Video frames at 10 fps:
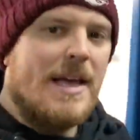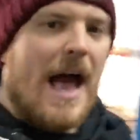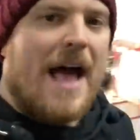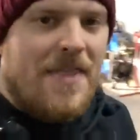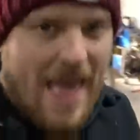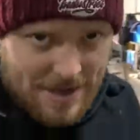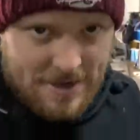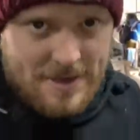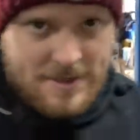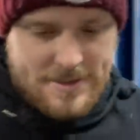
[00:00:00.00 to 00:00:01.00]
And then,
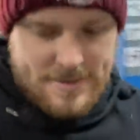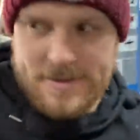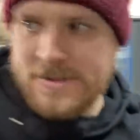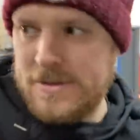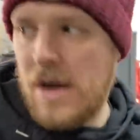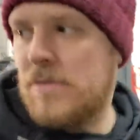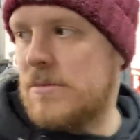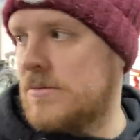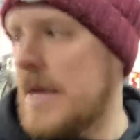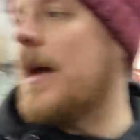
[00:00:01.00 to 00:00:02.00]
oh
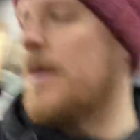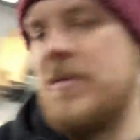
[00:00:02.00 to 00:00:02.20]
yeah, and